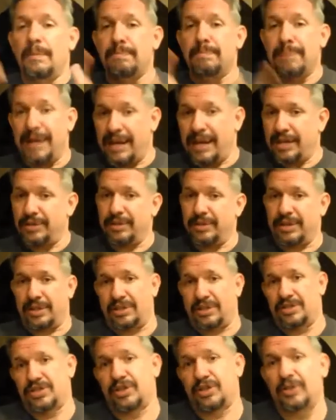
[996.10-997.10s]
Patrick,
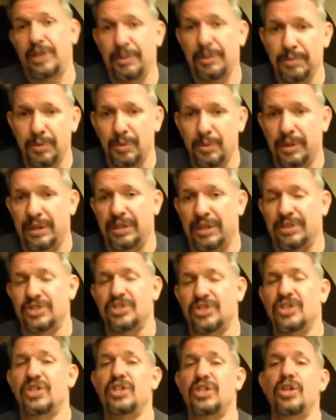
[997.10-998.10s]

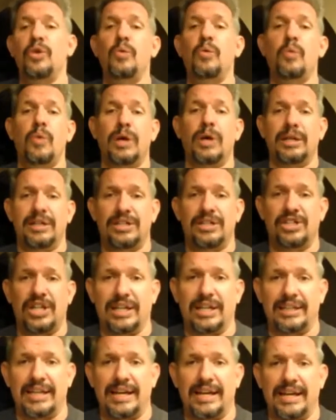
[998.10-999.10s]
Screamqueenz. You want to
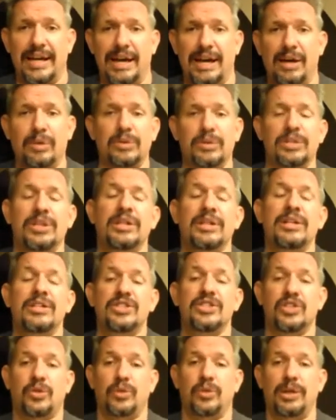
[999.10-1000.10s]
check that out.
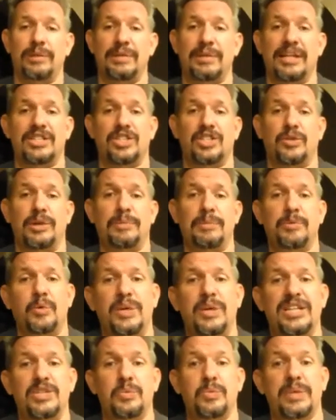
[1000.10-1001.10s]
Scream that
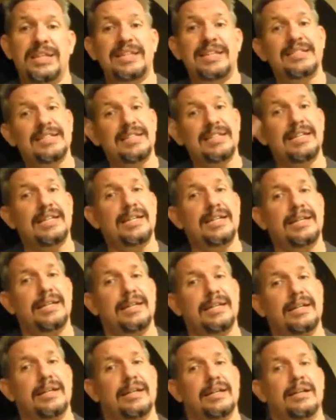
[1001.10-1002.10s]
Screamqueenz with a
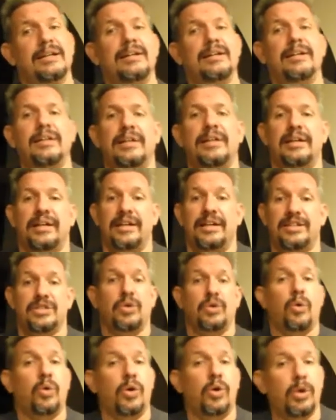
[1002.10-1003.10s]
Z. It's a
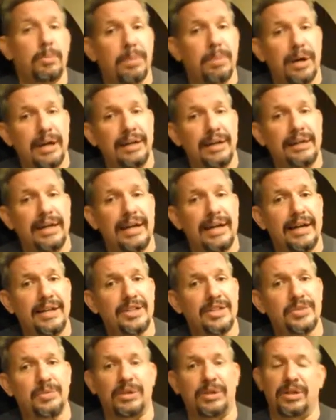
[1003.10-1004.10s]
horror
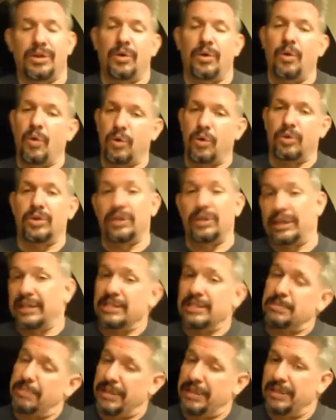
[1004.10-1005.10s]
podcast where horror
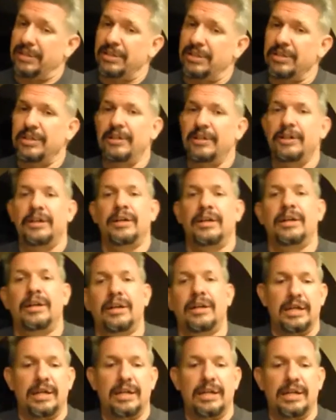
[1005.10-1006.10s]
gets bent.
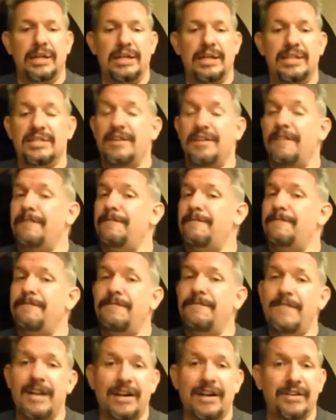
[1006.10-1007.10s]
He's
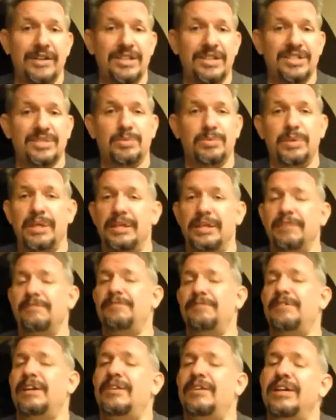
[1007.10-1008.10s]
very sweet,
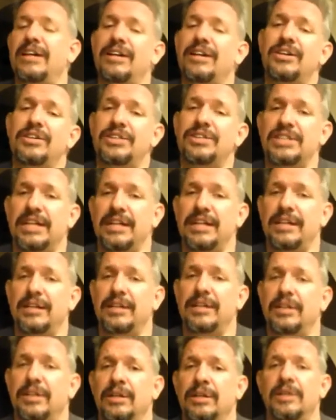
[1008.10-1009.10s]
very
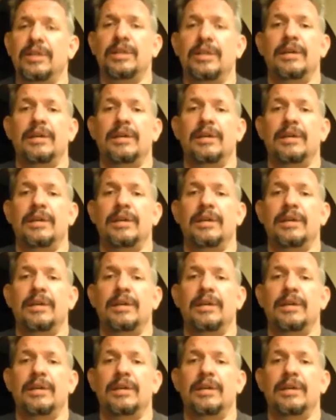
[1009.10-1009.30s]
entertaining.